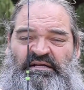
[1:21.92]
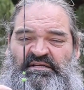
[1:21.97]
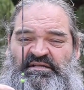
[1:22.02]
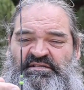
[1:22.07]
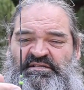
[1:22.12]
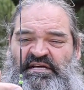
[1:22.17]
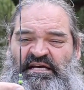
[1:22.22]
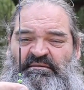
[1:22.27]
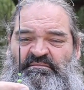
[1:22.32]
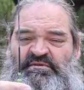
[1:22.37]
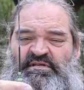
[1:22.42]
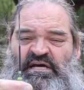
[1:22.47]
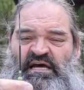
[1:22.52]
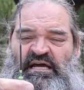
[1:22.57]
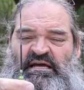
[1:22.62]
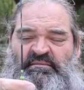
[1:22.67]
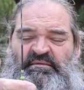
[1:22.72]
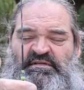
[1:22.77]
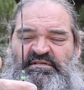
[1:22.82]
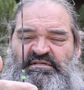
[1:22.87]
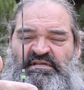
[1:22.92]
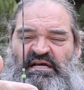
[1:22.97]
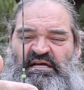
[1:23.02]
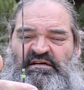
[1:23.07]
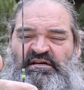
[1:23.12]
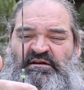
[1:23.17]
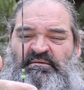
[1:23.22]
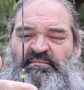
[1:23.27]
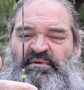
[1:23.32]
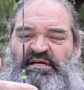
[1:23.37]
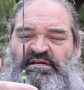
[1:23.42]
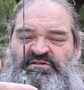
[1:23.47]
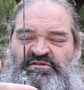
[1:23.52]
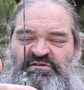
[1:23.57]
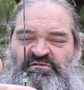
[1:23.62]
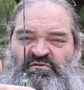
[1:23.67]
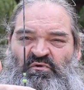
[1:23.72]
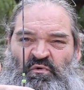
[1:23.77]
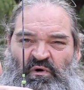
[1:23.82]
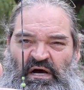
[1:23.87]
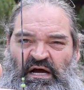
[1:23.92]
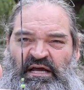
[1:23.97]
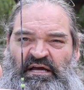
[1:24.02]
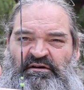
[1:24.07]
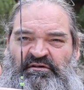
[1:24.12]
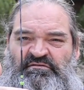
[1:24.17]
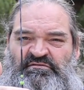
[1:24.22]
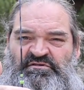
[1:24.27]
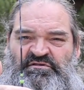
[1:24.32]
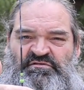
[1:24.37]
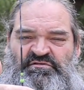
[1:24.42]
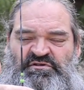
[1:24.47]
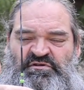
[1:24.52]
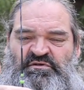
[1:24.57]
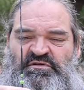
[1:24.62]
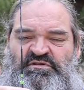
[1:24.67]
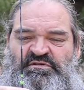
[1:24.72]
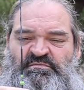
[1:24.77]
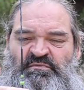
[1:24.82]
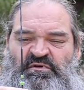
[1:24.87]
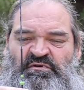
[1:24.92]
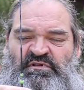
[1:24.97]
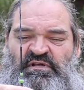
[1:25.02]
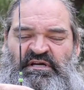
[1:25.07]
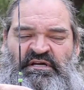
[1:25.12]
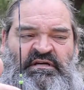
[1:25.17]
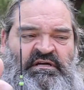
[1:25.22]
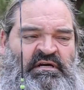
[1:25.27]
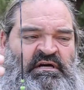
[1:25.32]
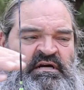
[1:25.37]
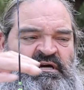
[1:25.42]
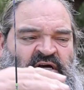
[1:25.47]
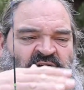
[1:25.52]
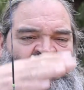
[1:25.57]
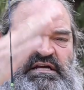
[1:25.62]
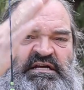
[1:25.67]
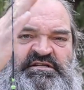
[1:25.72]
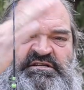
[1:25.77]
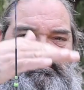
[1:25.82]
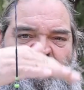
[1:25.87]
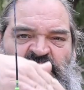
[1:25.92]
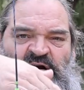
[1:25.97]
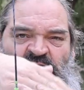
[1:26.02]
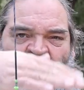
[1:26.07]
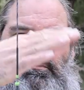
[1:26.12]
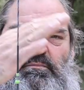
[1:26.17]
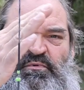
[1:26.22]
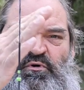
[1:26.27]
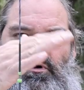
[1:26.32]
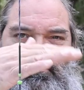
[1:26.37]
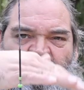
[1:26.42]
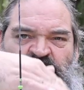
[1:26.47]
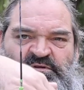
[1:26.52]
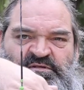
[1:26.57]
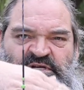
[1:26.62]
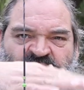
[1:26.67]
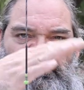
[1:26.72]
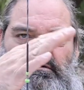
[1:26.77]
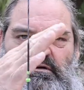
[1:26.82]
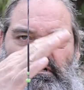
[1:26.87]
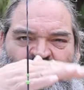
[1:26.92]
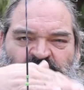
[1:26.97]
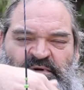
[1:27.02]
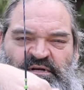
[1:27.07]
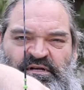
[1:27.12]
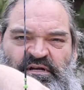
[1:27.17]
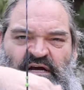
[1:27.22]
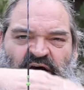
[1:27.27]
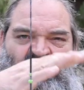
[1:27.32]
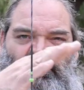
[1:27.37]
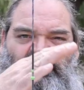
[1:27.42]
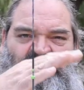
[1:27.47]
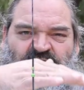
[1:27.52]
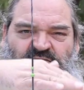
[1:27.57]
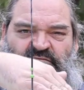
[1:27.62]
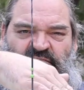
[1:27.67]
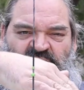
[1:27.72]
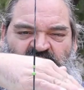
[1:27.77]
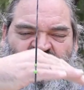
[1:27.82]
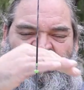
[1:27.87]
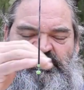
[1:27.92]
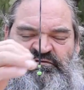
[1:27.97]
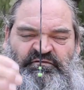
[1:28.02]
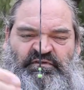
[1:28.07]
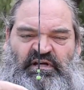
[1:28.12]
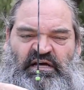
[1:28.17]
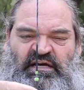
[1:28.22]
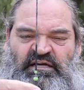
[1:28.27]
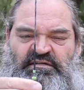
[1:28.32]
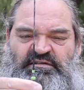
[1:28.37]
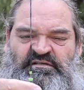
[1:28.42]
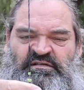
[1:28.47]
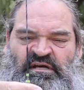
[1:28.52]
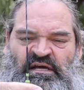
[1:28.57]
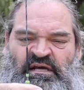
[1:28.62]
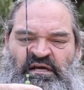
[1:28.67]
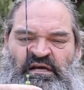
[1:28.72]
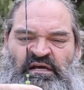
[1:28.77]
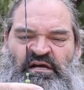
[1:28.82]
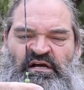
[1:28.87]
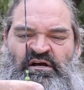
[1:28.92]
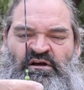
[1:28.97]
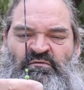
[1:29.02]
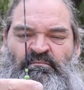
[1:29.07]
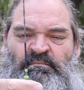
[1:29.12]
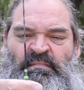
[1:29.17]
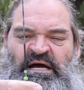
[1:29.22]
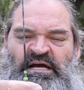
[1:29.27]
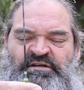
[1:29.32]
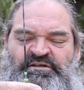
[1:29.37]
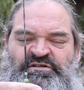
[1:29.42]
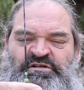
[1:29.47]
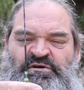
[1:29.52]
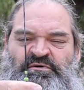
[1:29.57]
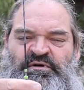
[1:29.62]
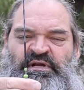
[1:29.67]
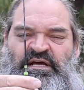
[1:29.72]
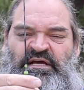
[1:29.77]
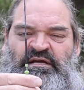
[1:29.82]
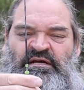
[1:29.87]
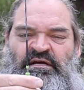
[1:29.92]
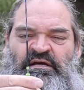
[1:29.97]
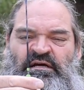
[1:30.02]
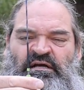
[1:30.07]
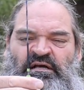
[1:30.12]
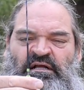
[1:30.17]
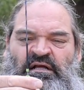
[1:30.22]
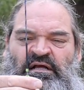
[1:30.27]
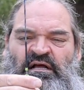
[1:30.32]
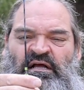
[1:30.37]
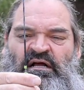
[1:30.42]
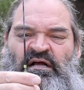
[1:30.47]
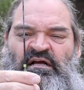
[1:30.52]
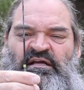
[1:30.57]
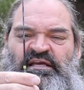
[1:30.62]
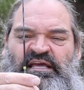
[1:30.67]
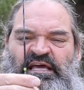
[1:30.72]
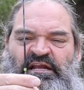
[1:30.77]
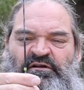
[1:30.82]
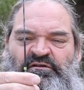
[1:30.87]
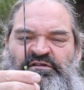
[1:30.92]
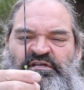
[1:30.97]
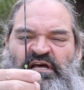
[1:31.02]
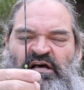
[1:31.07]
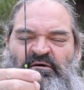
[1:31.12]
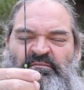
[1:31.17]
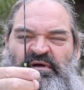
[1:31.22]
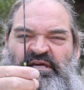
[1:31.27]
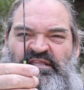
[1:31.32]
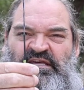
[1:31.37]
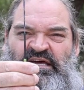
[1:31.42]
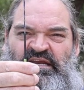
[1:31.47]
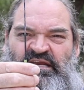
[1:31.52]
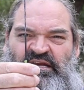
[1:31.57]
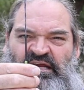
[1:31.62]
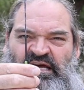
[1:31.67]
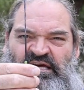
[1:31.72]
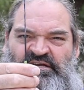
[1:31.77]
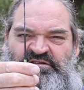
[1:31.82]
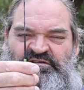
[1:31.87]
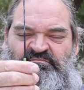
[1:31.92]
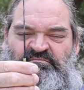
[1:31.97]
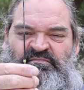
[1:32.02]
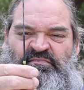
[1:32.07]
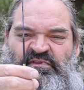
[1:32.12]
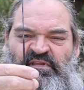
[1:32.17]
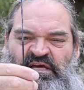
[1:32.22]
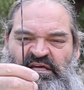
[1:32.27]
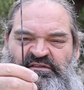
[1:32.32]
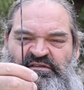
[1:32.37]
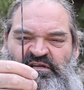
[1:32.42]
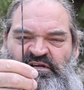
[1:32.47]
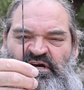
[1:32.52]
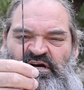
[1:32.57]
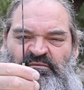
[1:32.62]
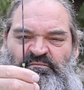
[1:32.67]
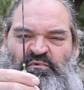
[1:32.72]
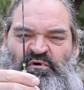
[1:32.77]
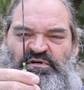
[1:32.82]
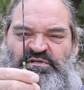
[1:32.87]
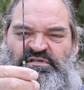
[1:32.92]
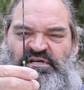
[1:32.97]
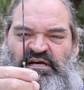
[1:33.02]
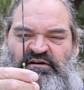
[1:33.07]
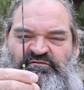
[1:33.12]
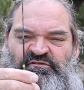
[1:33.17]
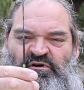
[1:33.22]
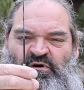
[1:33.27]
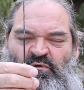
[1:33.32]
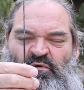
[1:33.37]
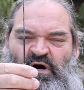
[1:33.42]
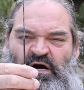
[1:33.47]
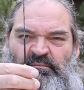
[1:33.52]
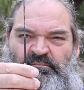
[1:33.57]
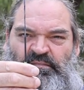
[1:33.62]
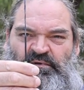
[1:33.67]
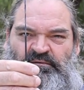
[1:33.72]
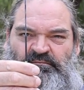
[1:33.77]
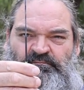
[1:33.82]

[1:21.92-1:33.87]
at the same time. It's not going to be as quiet and shoot as smoothly. Get some arrow porpoising up and down as it flies. By tuning, it'll tell me that that the nock points have to go up.